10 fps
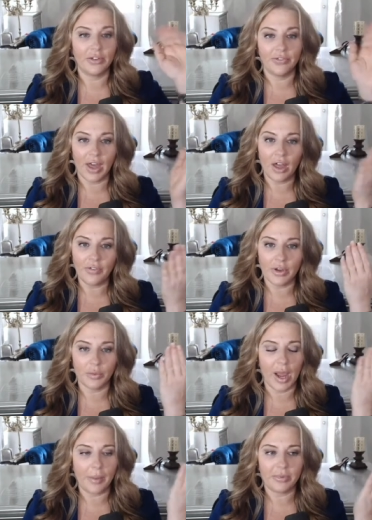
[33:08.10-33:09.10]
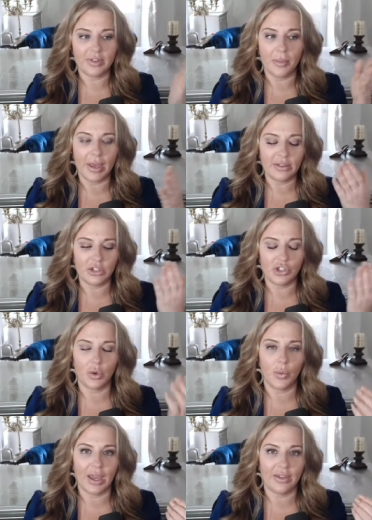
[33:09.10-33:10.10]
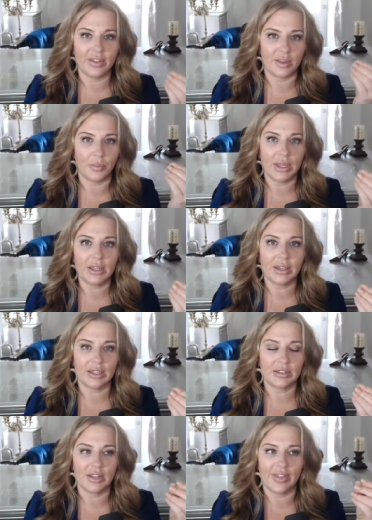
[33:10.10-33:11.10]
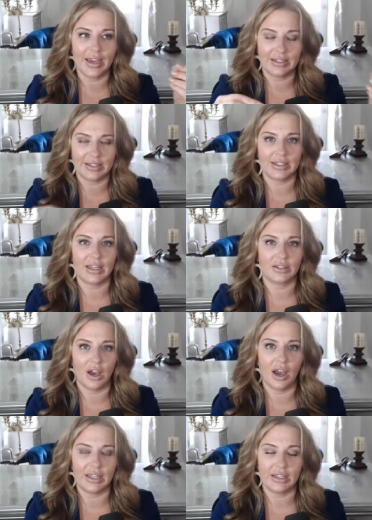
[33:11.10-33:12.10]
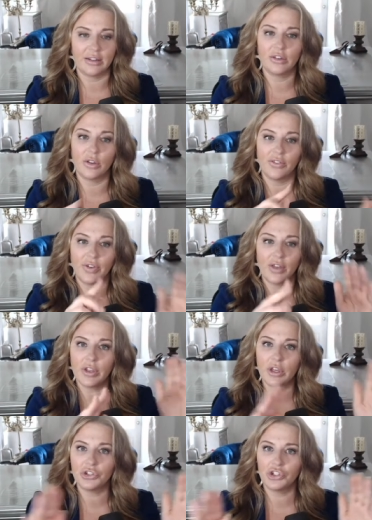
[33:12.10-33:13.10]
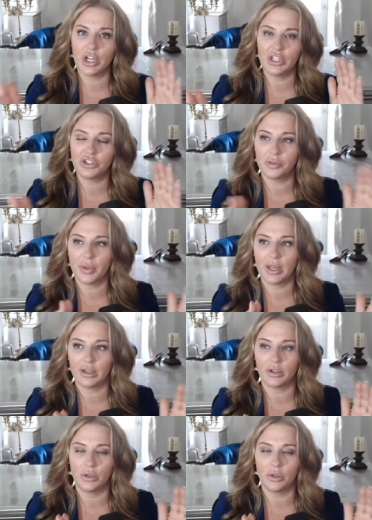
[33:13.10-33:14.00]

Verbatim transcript: the velvet wraps the message in a way that's appealing to that wow. distinct audience. So the velvet could change depending on